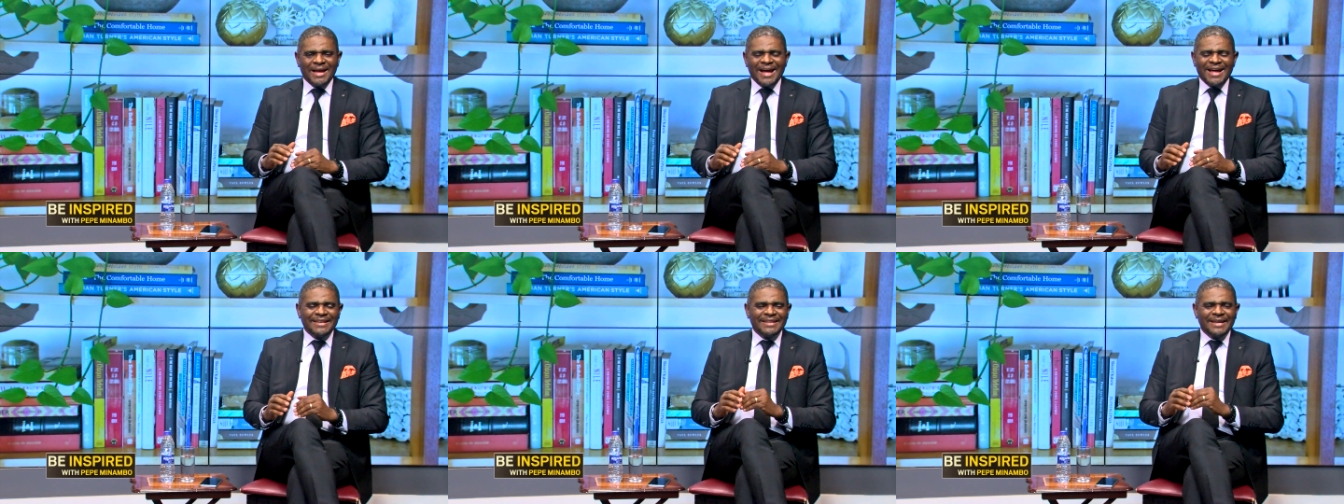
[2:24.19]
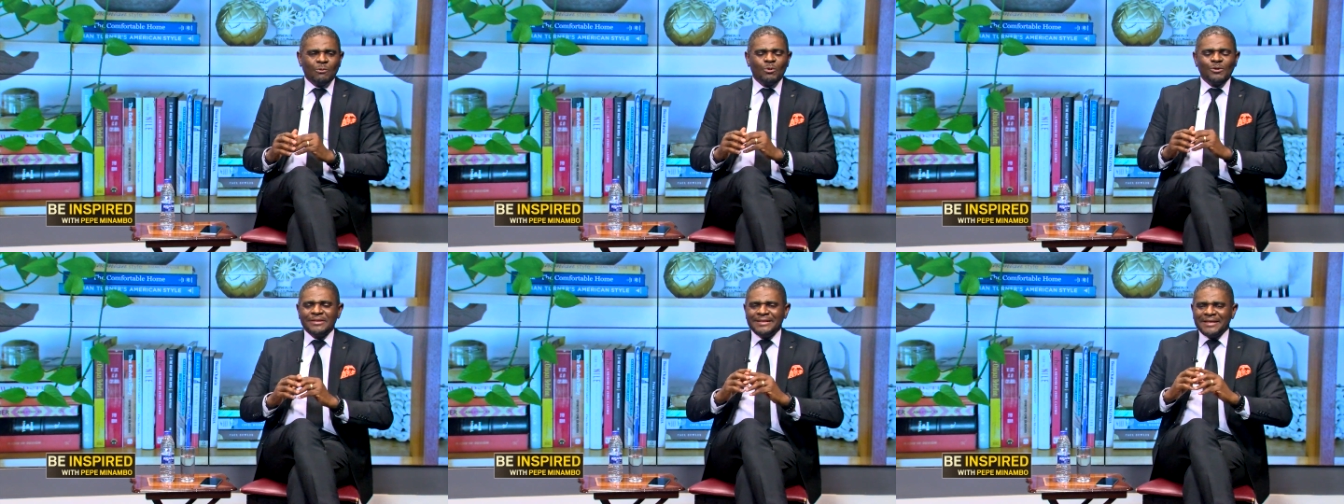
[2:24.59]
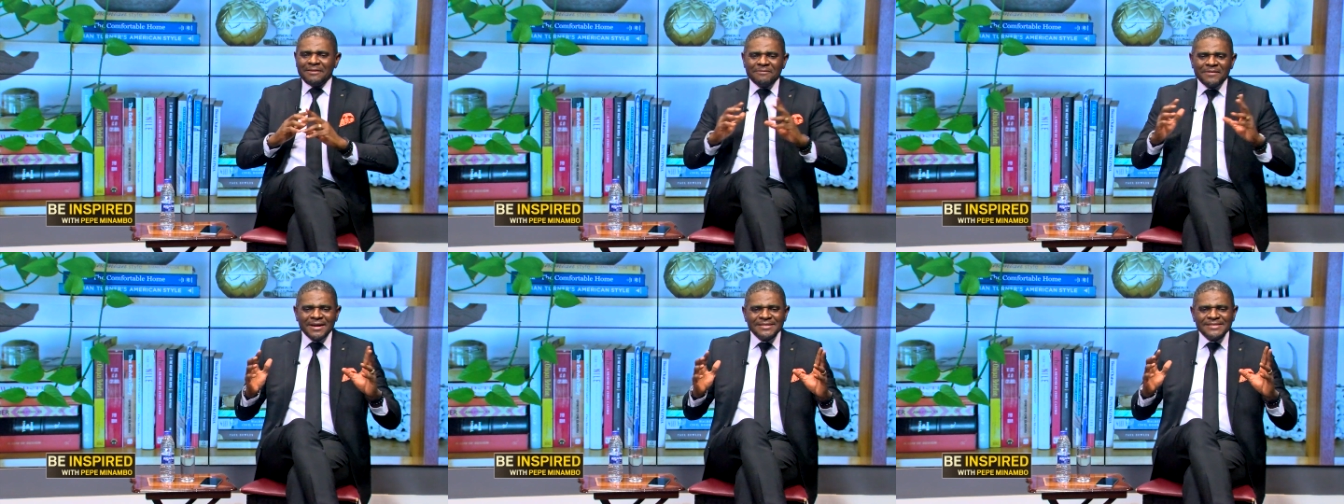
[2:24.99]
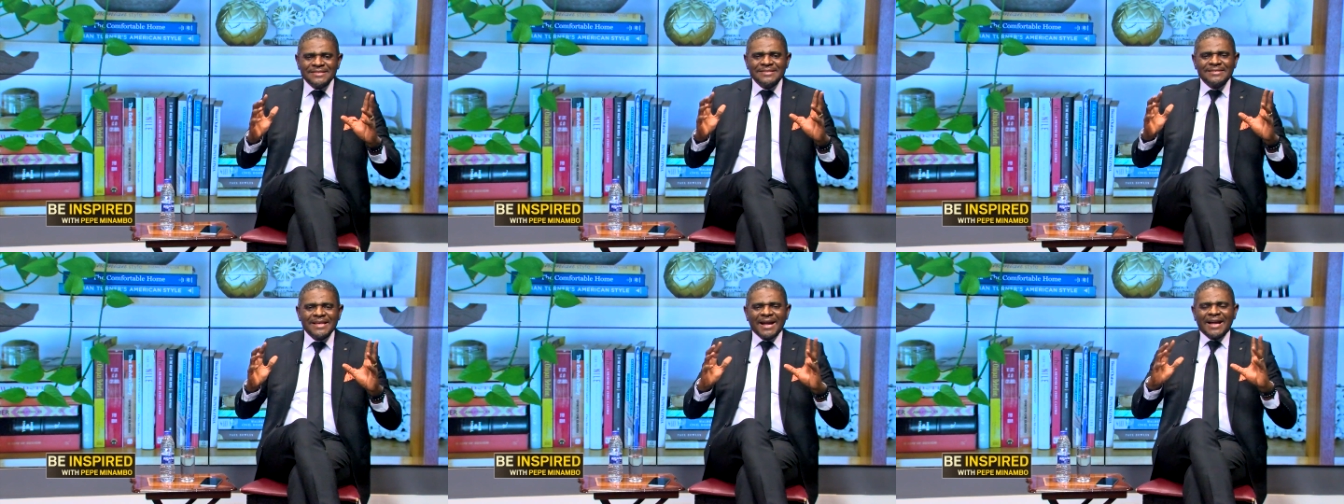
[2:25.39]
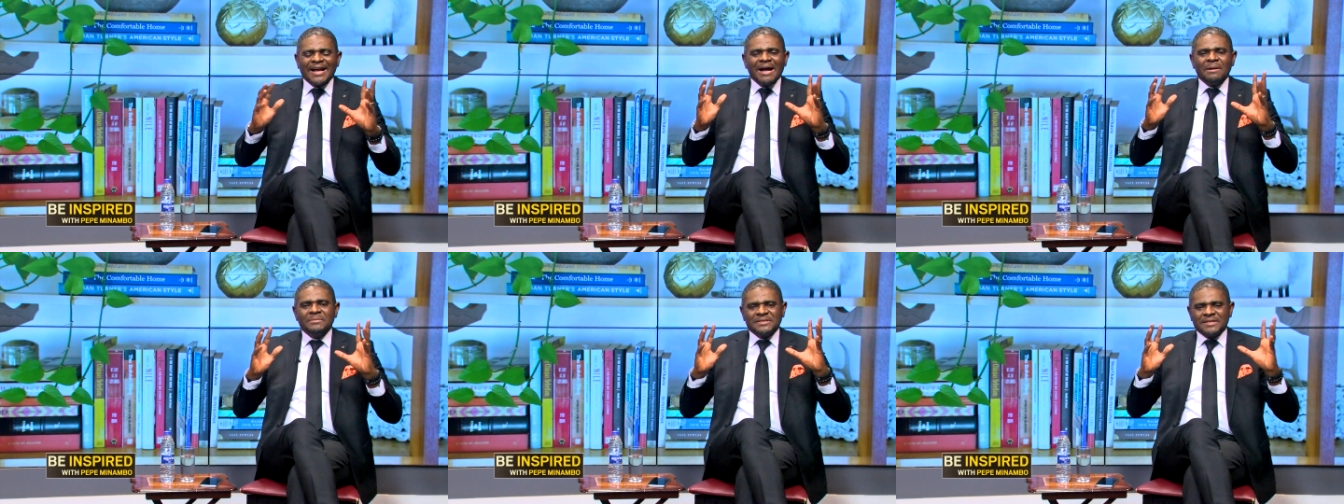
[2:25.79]
under whatever
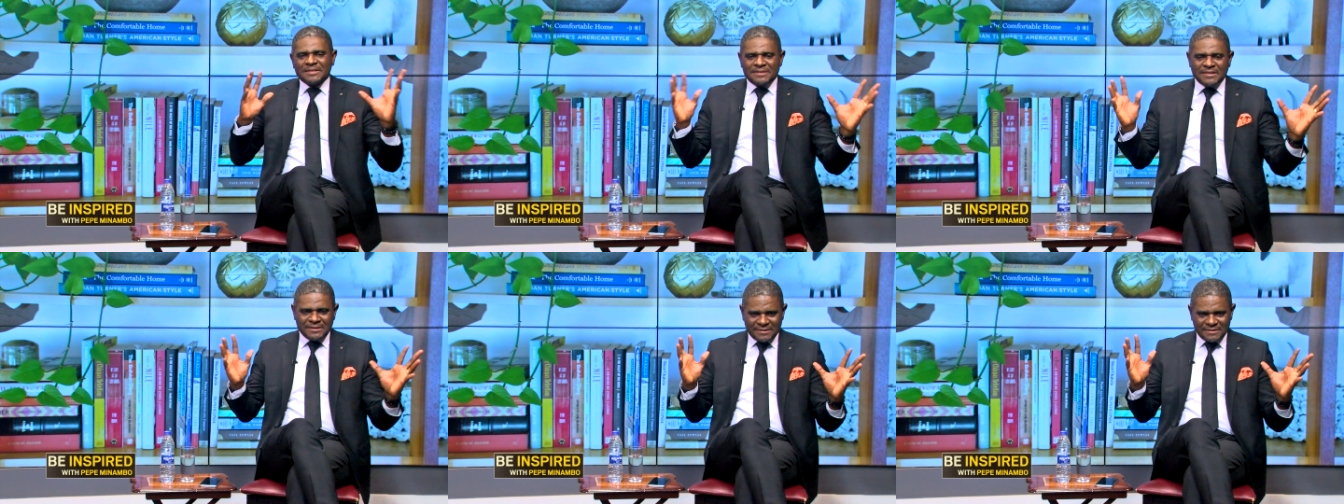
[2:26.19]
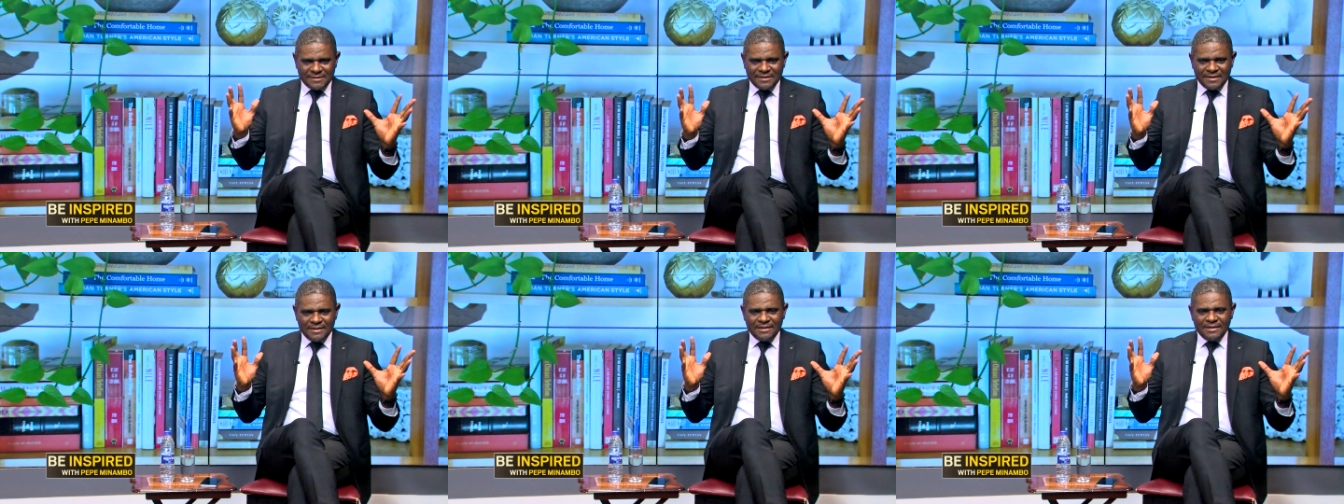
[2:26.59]
circumstances,